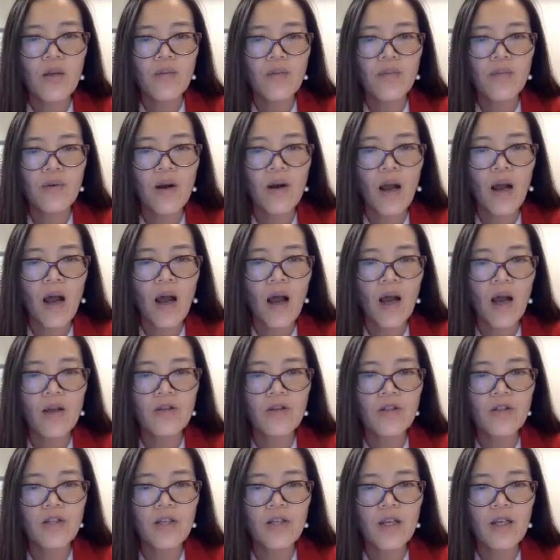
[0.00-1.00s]

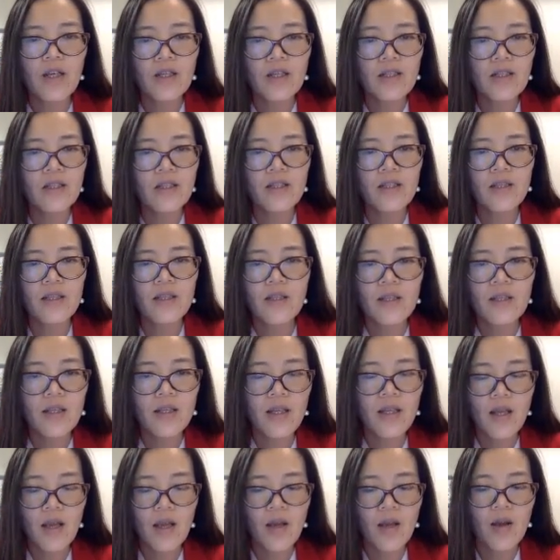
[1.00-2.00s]
project
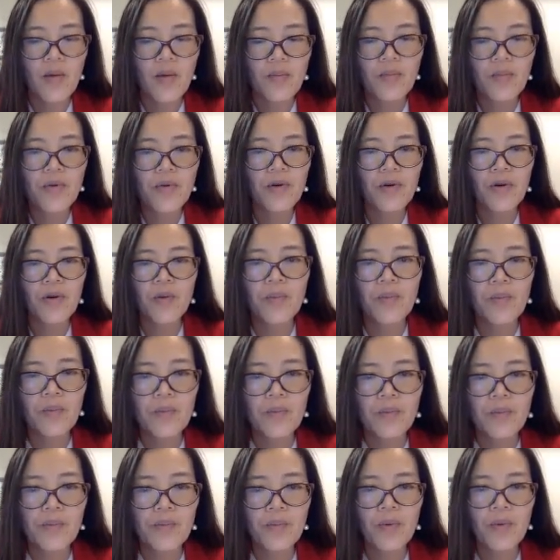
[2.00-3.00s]

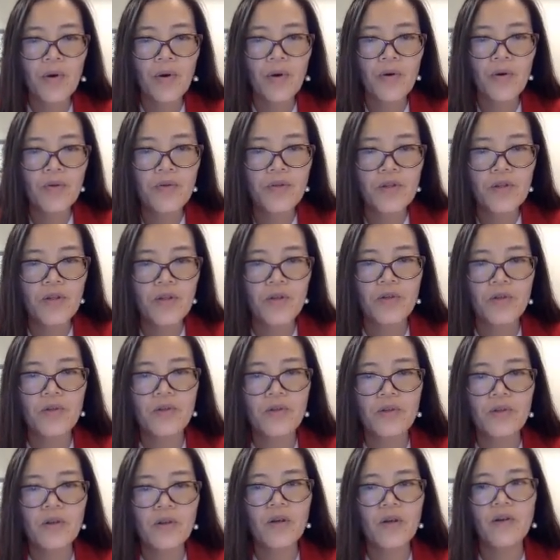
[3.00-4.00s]
proposal.
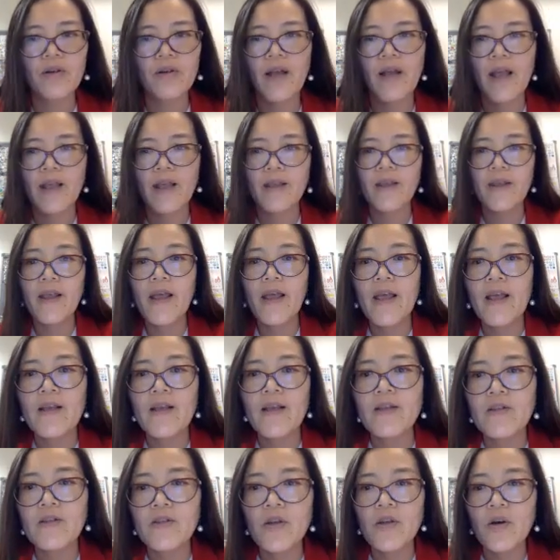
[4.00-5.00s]
Okay,
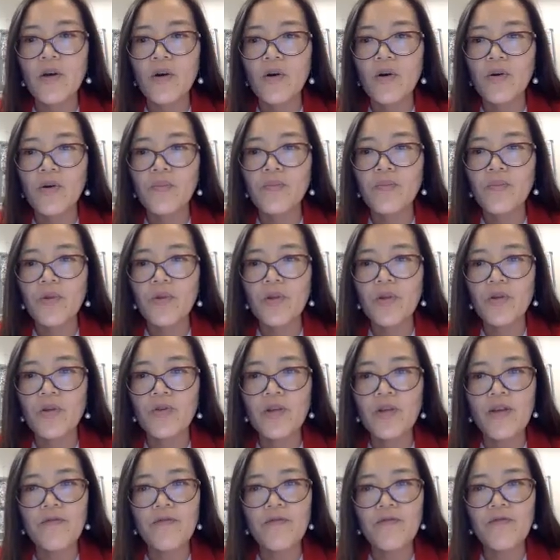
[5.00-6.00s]
so you
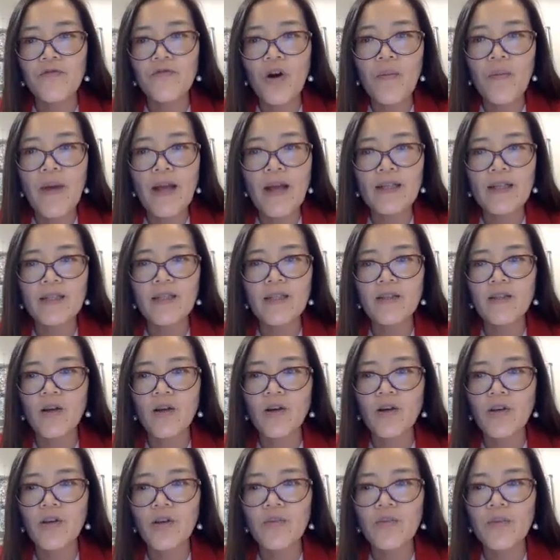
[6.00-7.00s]
can format the
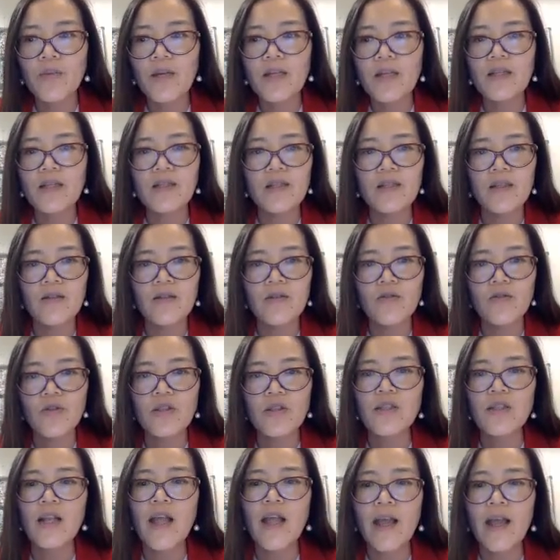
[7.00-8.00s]
document
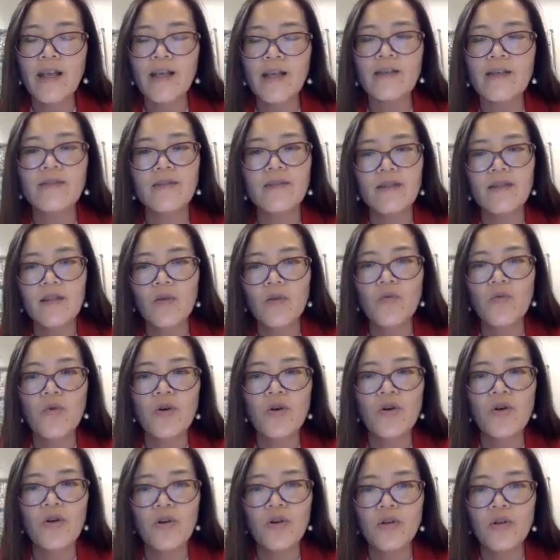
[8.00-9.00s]
just like the
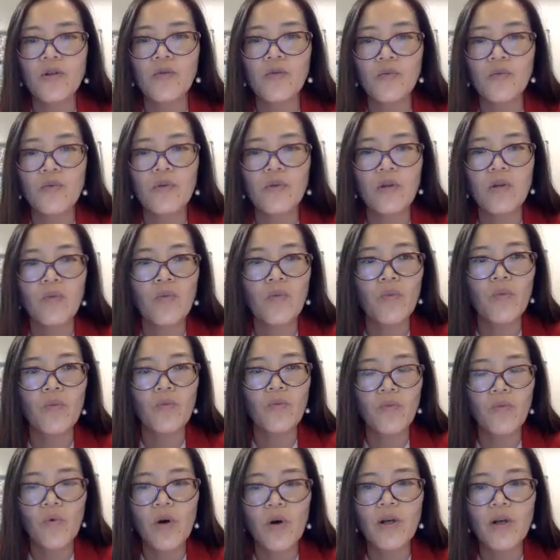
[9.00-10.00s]

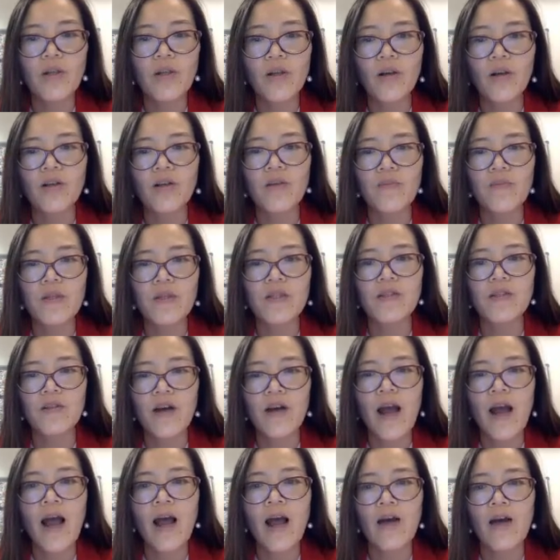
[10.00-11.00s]
Word document you
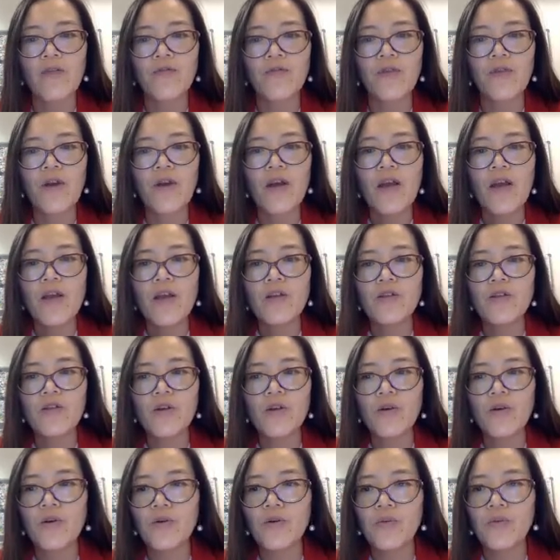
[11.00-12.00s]
have.
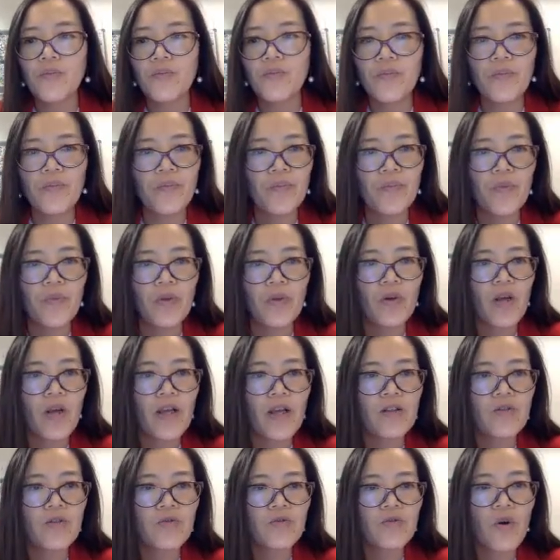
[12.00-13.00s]
So you
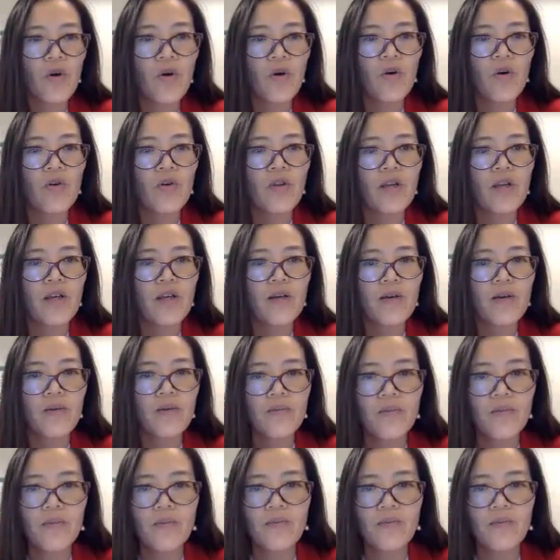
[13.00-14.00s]
can do all the
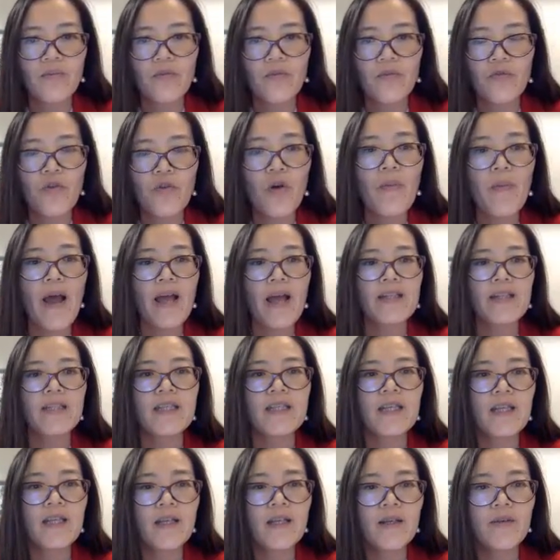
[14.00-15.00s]

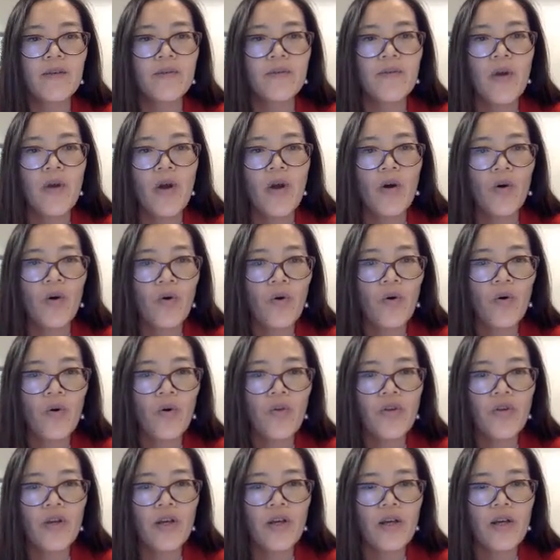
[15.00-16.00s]
formatting,
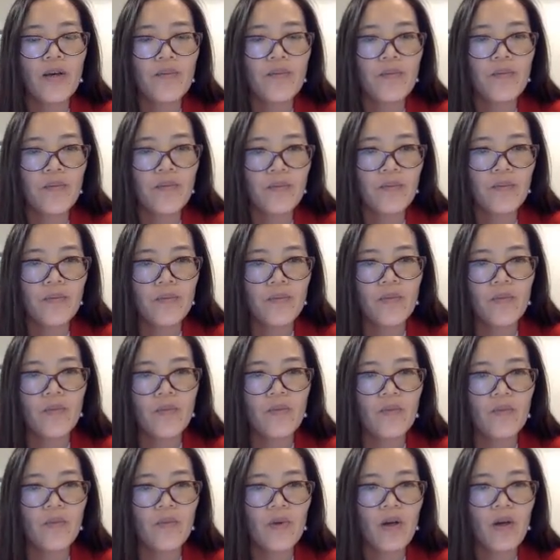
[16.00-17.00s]
all the
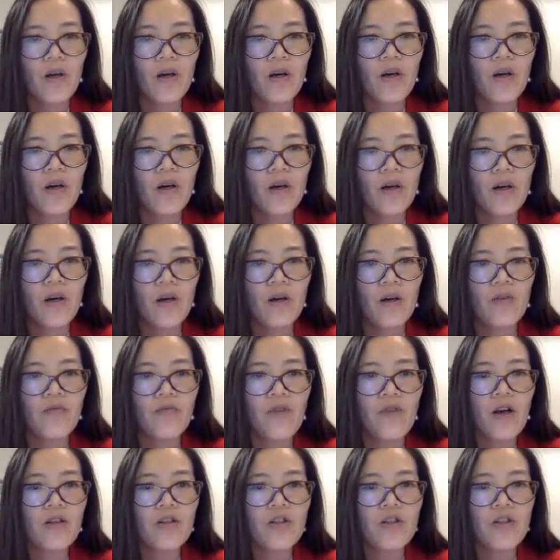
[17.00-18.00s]

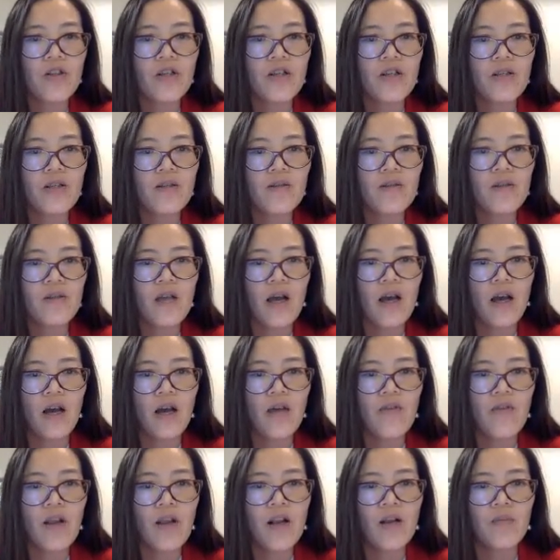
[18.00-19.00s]
functions are
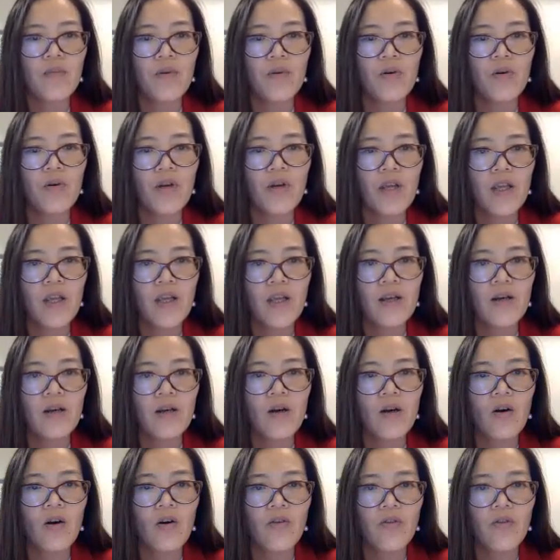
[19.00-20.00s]
available here
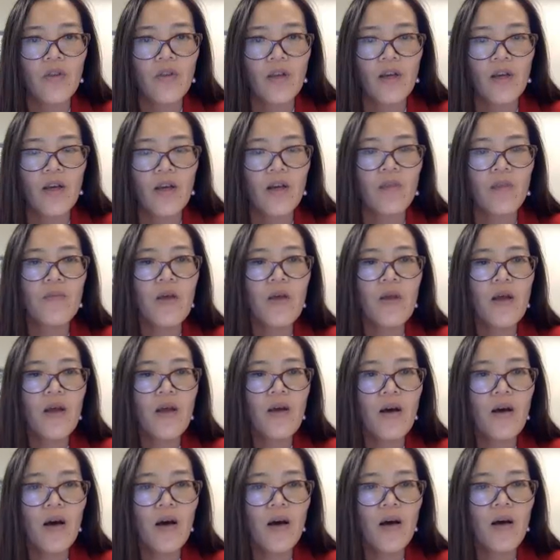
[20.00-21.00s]
on the
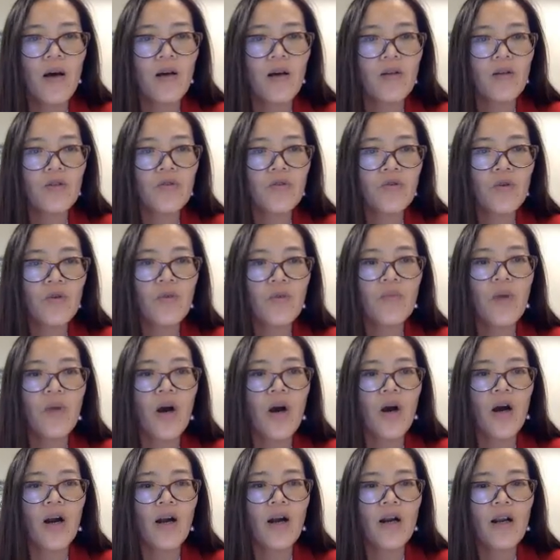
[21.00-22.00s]

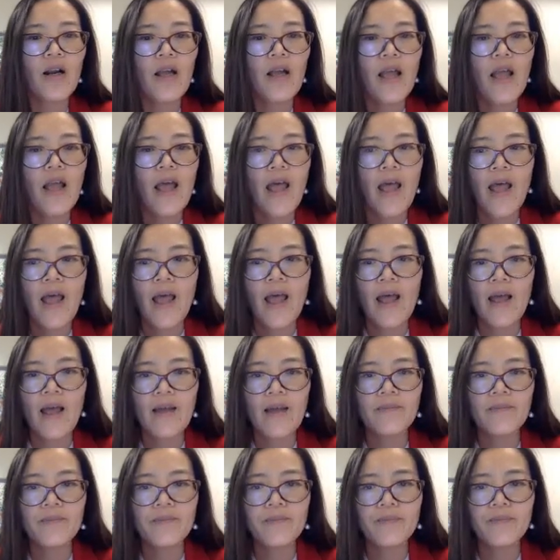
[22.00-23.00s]
toolbar.
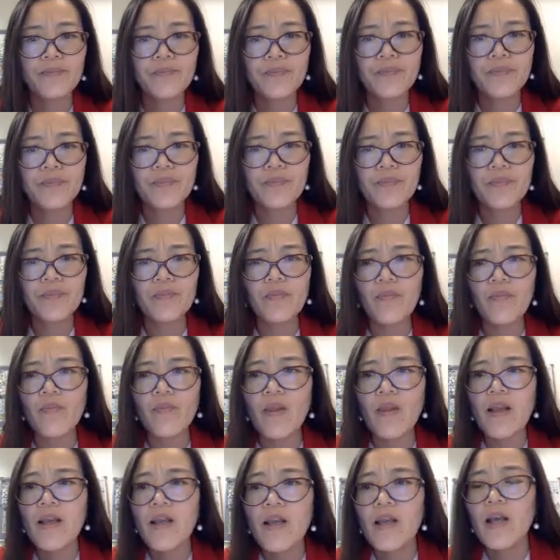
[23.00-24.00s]
And
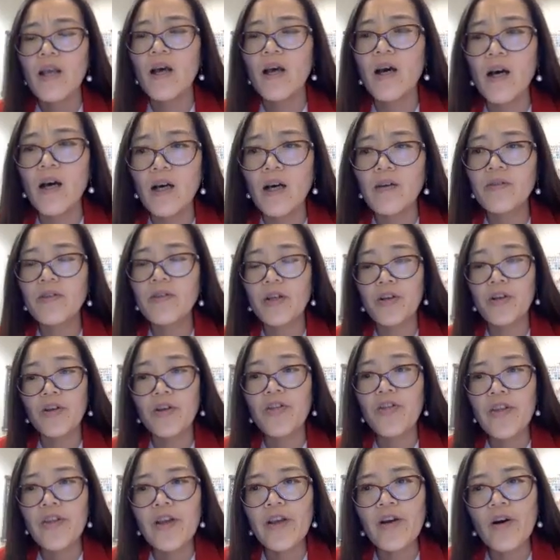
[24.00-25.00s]
the
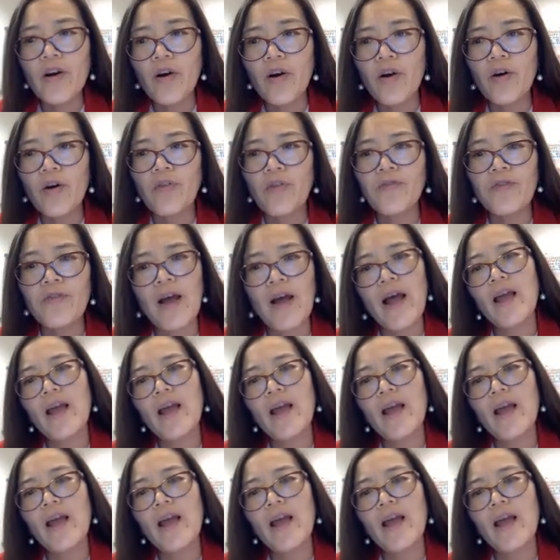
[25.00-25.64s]
good thing of